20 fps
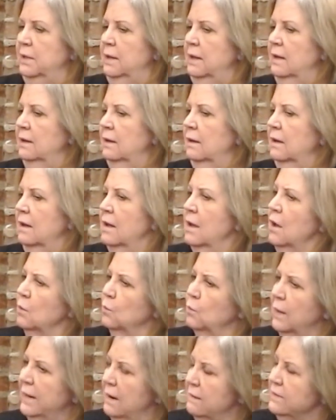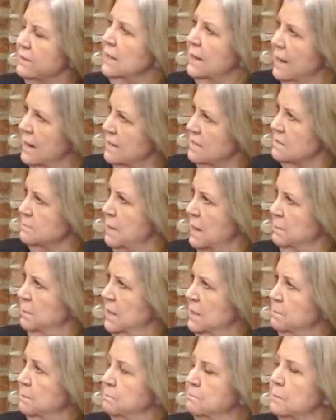opening, whatever the case
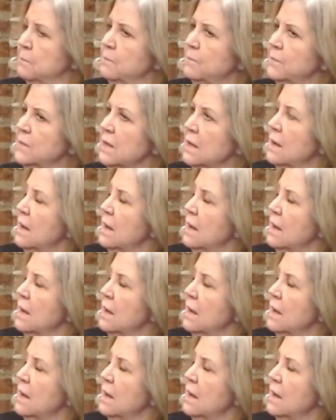may be,